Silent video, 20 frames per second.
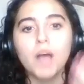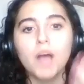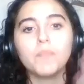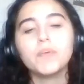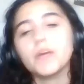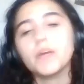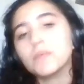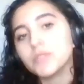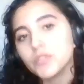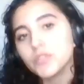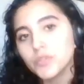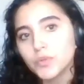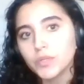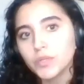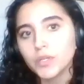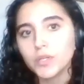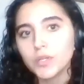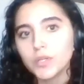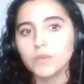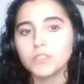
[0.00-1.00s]
be able to do the
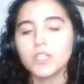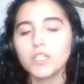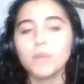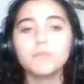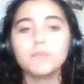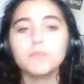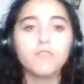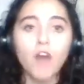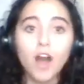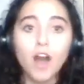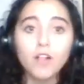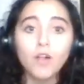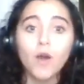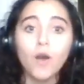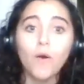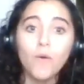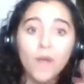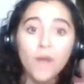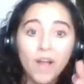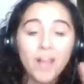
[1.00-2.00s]
close-ups,
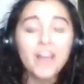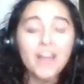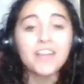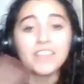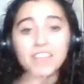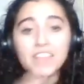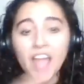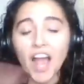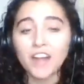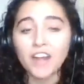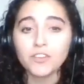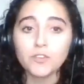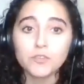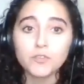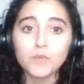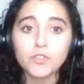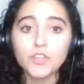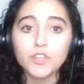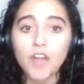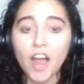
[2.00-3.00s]
follow the actors,
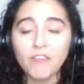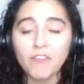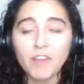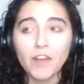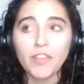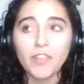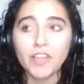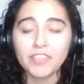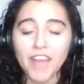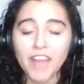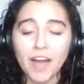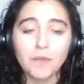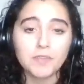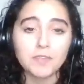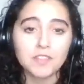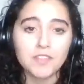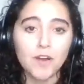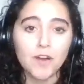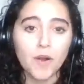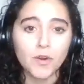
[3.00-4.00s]
which I found that
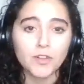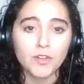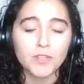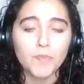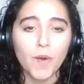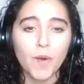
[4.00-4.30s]
was the hardest part where